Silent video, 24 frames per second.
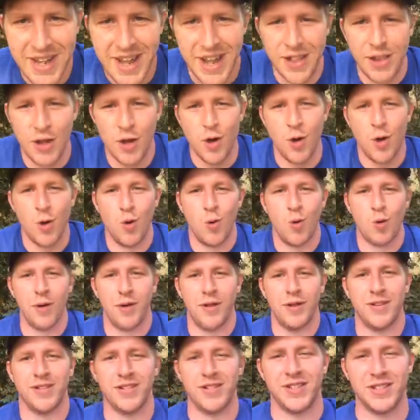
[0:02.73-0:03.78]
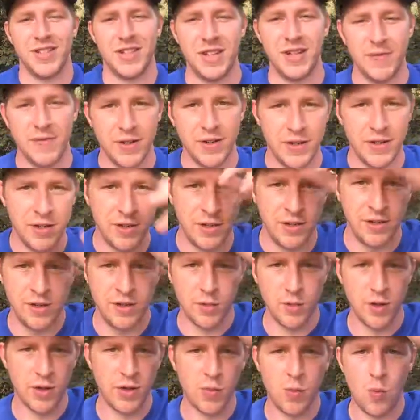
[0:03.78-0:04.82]
Hello, Steven
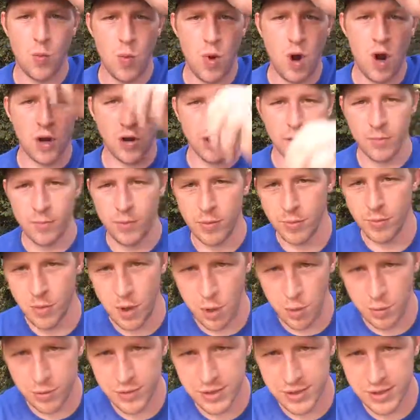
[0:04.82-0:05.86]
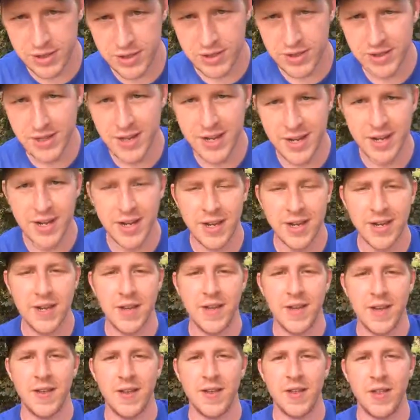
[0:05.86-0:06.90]
here with Walker Promotes.
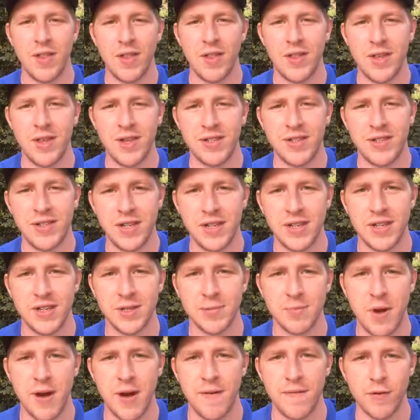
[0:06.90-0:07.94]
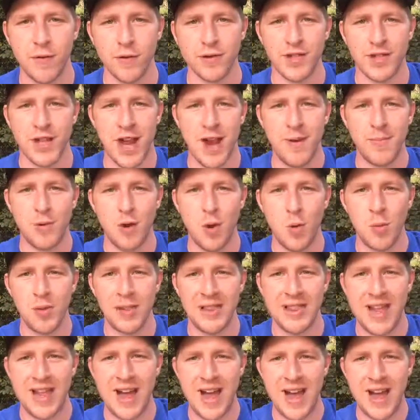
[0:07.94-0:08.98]
This is my first time
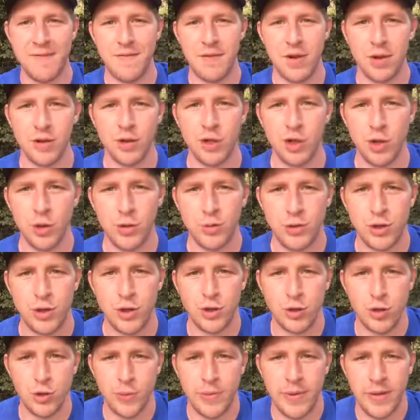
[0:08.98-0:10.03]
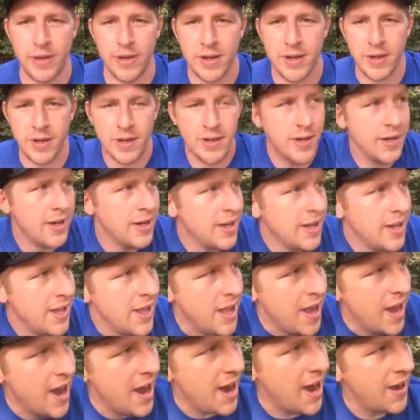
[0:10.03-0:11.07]
going live on YouTube.
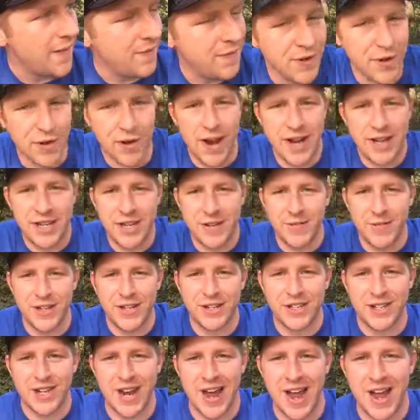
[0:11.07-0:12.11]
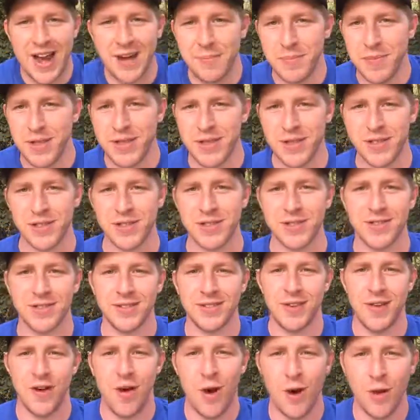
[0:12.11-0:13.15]
I figured I'd give it a shot because
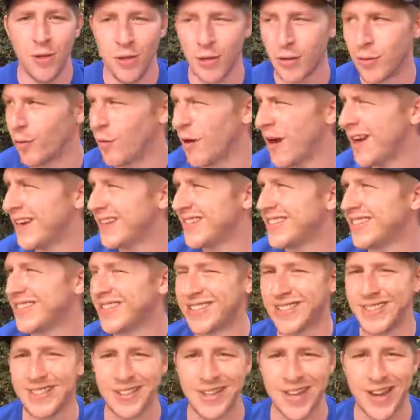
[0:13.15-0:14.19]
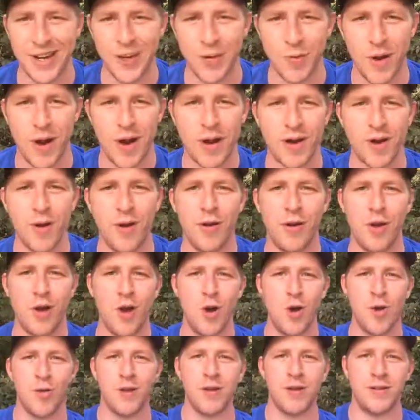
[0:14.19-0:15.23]
all the greats like Grant
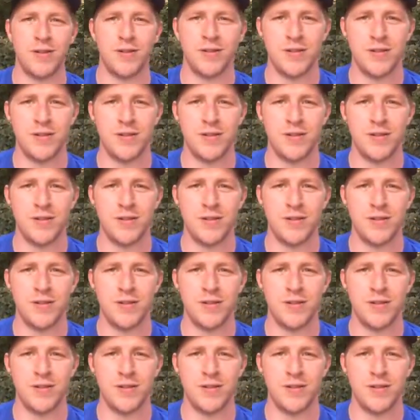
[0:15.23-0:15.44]
Cardone